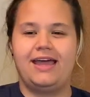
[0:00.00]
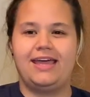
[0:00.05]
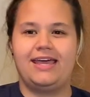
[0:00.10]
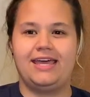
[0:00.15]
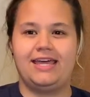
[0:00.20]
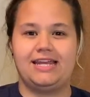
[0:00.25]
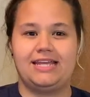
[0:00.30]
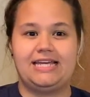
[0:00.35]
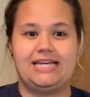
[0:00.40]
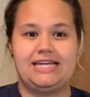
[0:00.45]

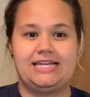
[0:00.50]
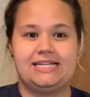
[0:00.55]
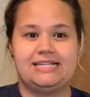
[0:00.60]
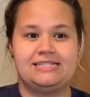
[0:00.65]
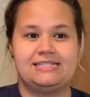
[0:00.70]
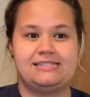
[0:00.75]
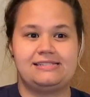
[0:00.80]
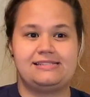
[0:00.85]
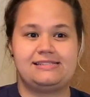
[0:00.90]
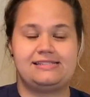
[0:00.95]
It
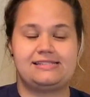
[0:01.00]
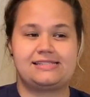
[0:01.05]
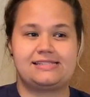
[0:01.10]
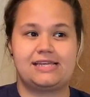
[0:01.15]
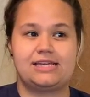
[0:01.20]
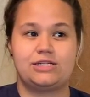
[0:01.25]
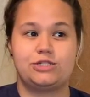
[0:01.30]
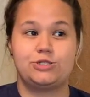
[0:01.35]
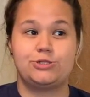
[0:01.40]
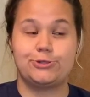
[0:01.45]
is
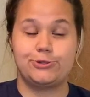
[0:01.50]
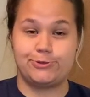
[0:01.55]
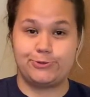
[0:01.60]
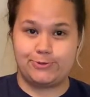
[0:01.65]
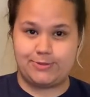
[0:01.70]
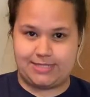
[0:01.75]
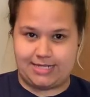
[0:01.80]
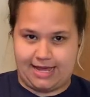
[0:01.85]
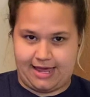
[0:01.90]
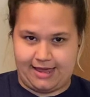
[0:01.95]

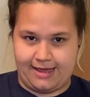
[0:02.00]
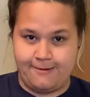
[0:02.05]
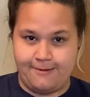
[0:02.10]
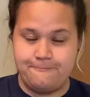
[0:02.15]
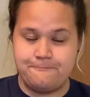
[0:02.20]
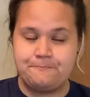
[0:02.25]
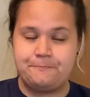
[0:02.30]
Tuesday.